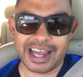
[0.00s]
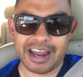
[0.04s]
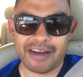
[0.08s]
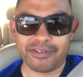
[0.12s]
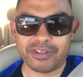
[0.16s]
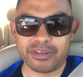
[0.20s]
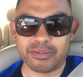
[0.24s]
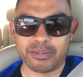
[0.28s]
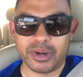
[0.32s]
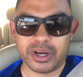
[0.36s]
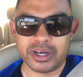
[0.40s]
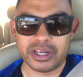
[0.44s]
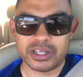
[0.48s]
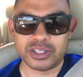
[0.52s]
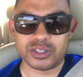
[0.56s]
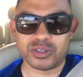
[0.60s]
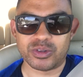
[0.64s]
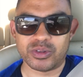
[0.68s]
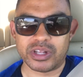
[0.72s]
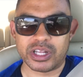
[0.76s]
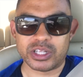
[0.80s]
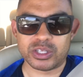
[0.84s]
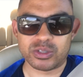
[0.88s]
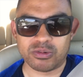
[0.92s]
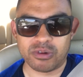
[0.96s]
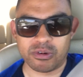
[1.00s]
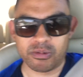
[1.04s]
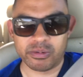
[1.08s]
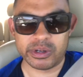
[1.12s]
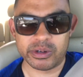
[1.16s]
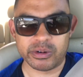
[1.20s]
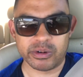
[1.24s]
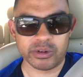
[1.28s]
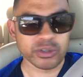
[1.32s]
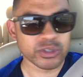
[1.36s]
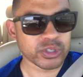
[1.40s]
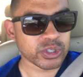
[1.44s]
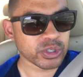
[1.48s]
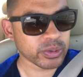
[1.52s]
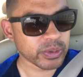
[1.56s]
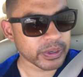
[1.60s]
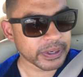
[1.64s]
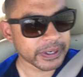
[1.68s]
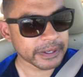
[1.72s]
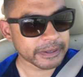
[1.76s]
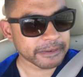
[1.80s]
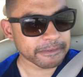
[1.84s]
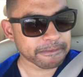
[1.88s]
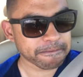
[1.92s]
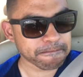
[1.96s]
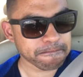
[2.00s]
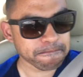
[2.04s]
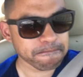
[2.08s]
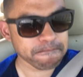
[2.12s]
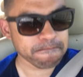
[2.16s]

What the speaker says: half the money, so that's what we were doing.